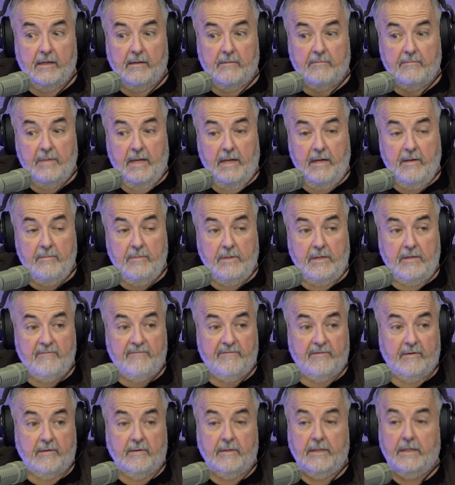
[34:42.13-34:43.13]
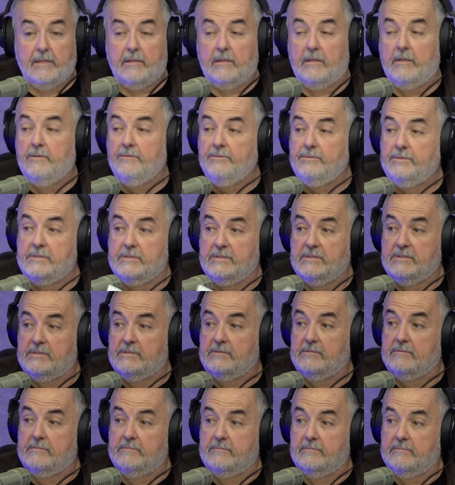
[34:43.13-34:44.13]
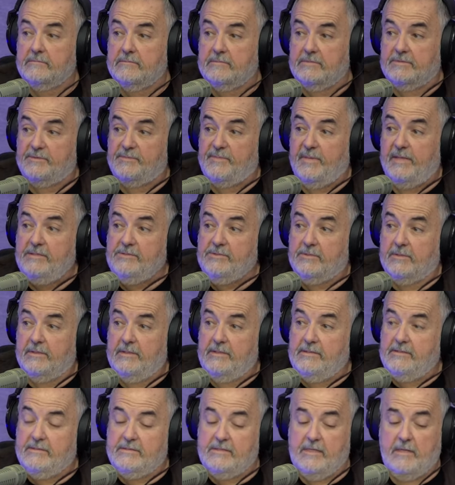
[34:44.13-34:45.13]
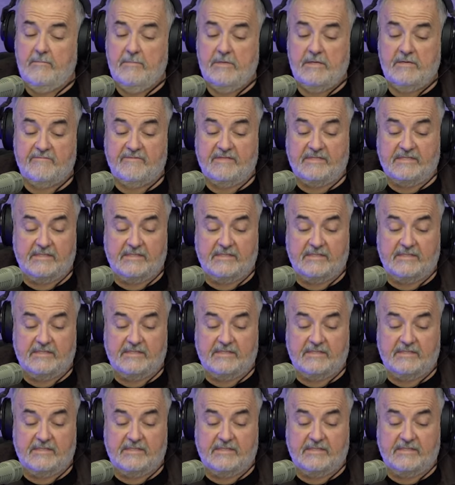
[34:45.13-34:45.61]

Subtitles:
Maybe very close to, especially to some of us.